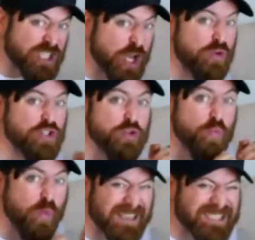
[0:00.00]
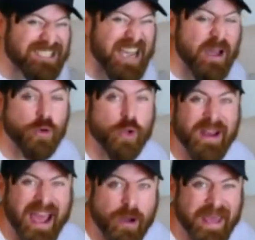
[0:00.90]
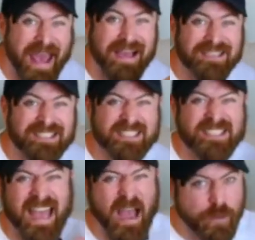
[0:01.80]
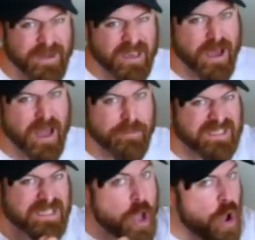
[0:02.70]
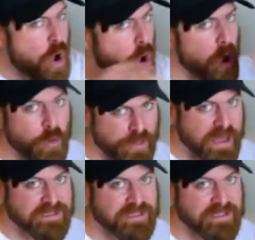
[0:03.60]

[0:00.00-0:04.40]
to go to, what to download, how to access it, how to be anonymous, all that